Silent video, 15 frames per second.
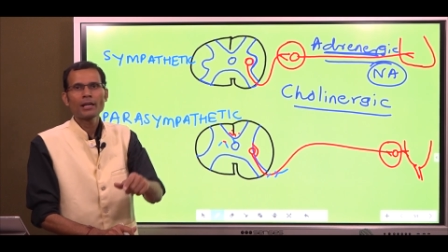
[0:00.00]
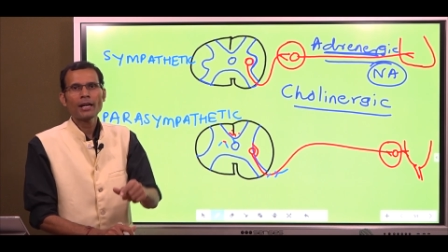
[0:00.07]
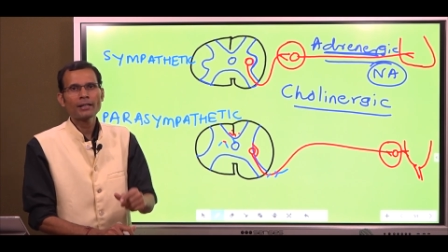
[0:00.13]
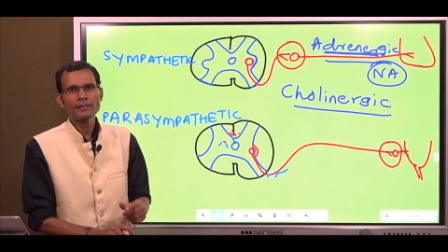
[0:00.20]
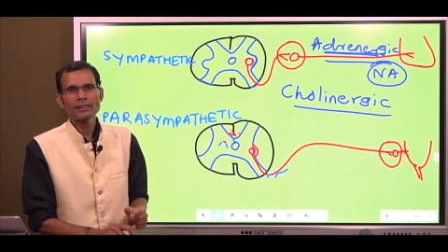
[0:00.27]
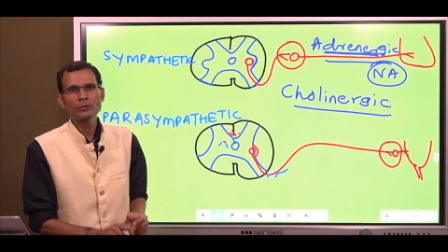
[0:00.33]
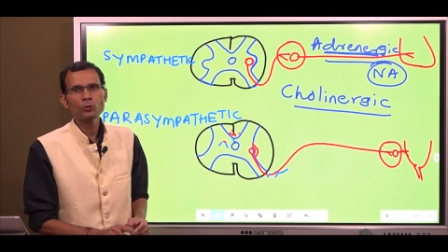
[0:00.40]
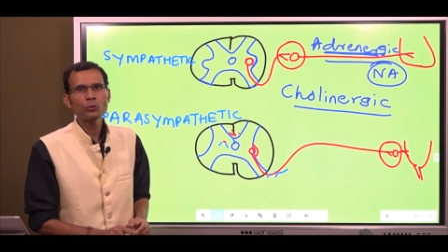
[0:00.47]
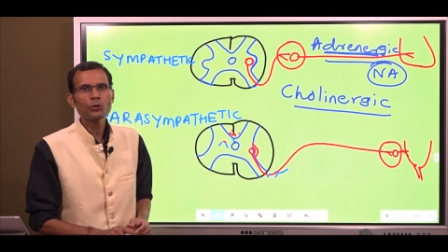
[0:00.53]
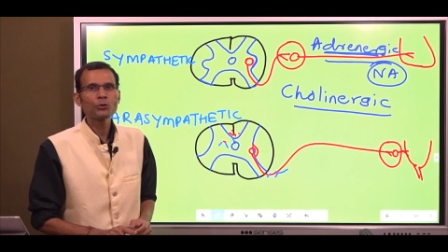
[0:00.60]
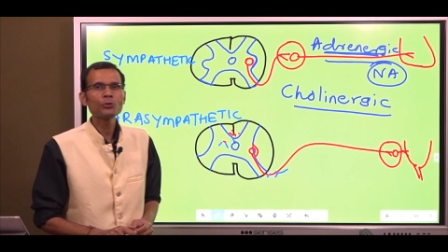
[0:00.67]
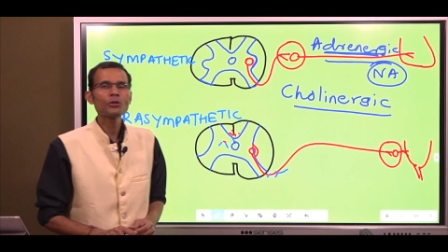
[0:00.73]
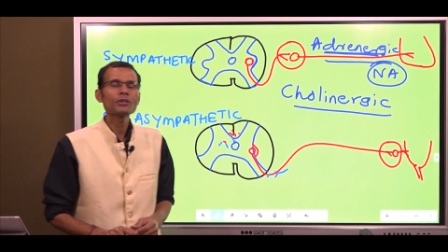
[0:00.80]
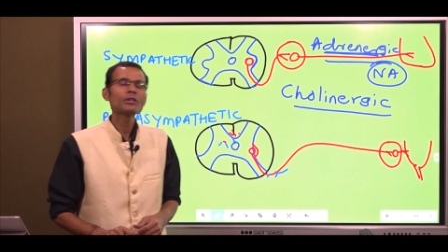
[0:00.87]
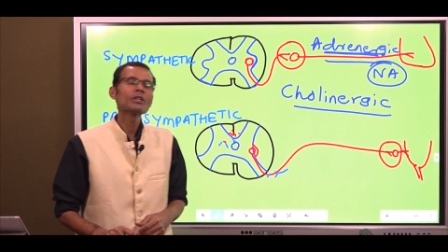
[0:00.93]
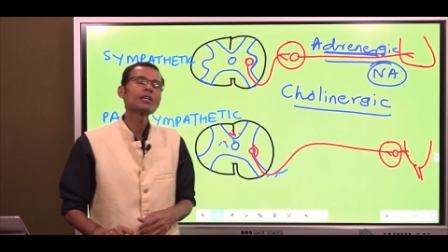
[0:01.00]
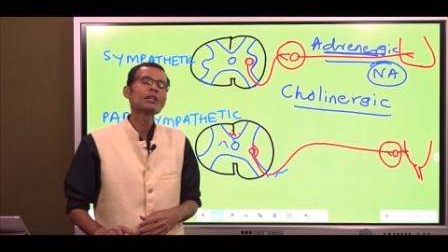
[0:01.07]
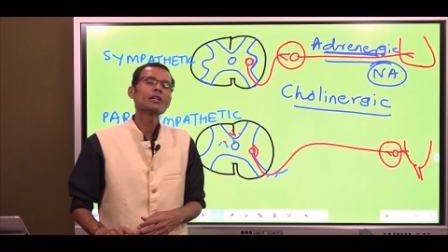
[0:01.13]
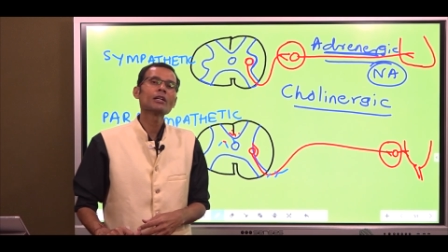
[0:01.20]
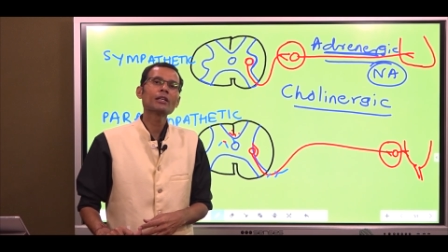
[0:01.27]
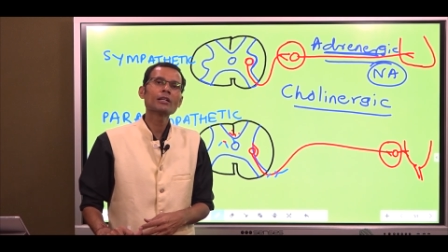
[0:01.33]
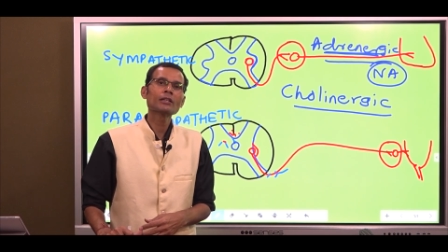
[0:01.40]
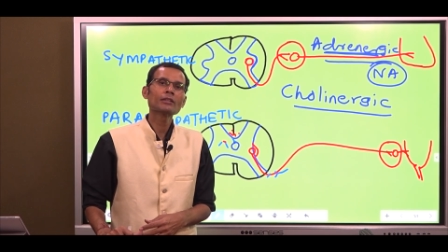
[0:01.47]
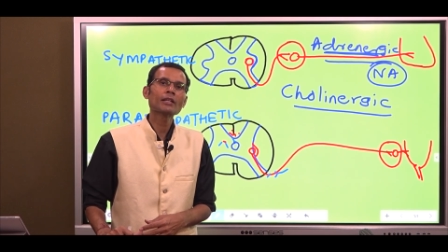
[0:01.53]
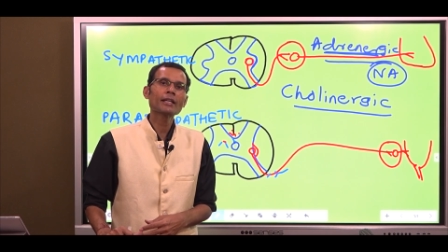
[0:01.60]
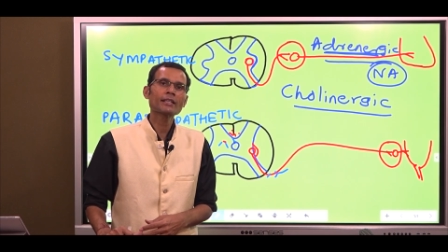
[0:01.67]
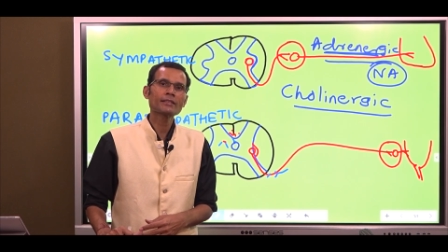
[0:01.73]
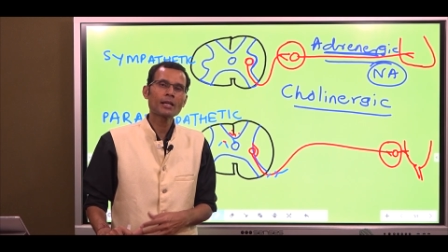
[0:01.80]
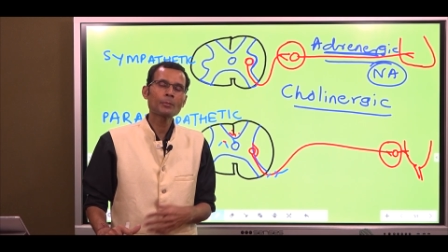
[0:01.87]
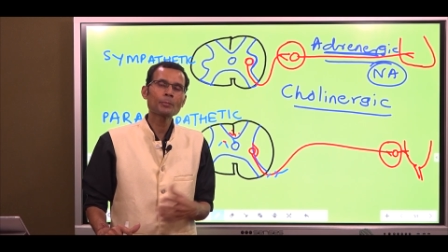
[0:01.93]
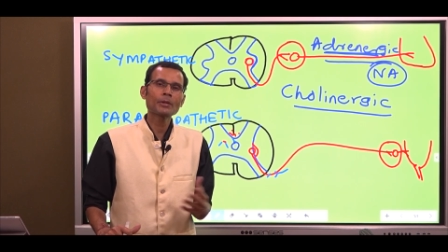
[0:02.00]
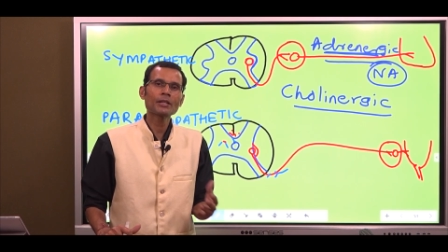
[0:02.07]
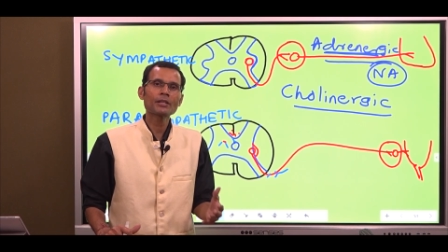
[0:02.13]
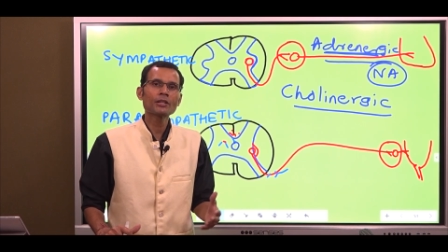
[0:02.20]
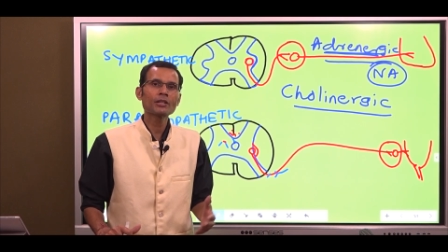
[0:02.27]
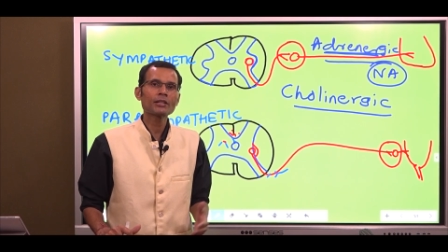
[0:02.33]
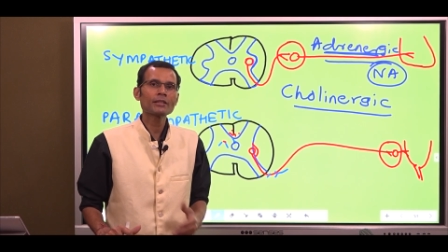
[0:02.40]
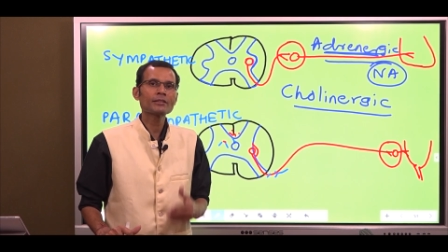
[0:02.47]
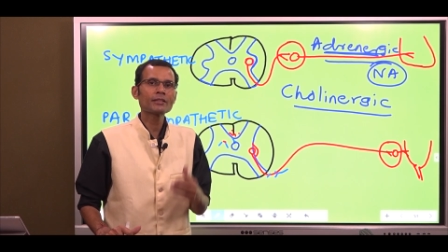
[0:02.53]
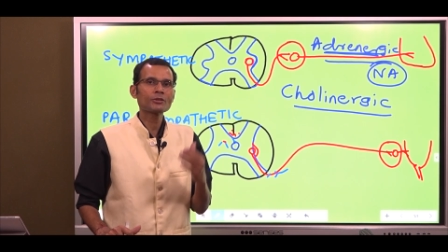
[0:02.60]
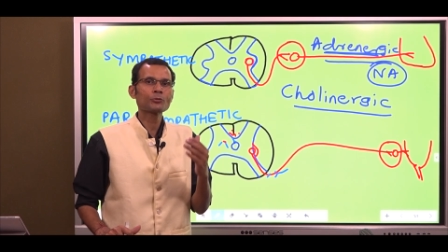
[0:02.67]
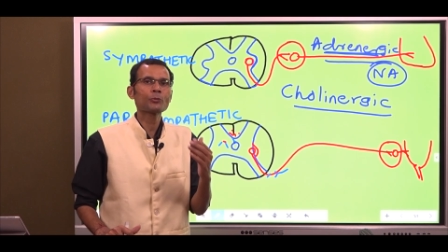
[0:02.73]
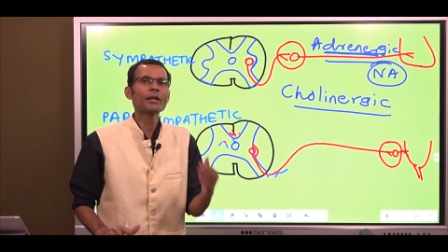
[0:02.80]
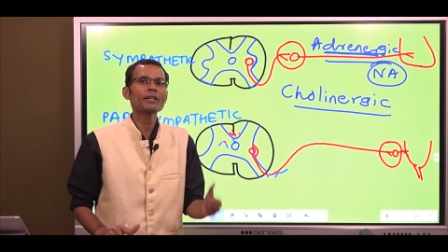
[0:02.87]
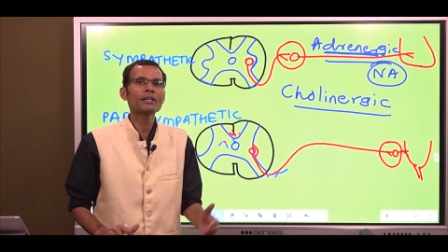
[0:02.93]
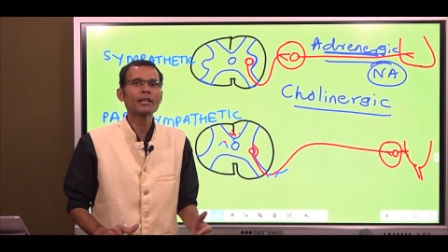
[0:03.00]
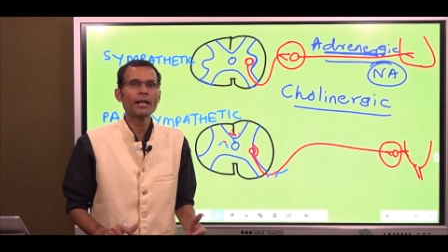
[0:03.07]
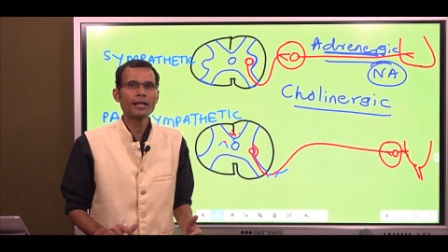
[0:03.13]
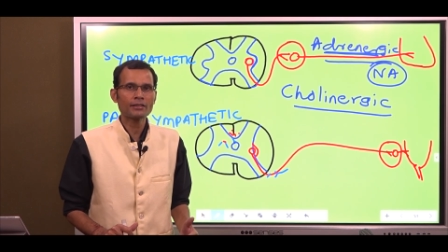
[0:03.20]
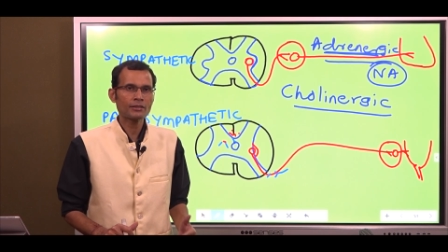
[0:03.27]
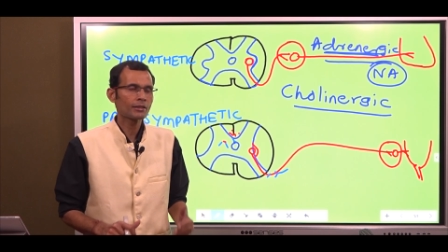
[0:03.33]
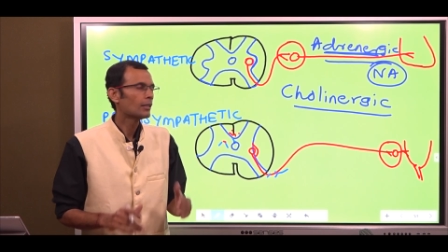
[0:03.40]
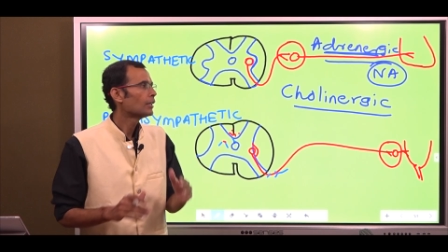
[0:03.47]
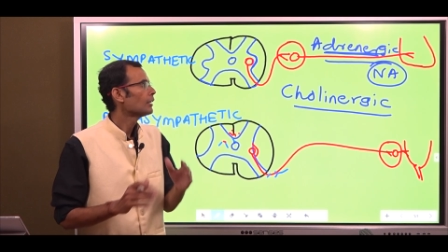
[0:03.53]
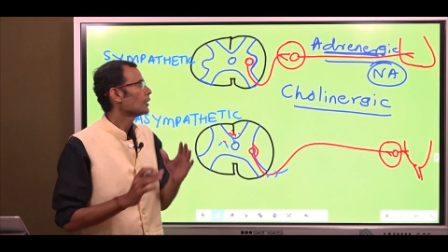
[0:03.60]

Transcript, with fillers: As I told you, uh, the example here is the sweat glands.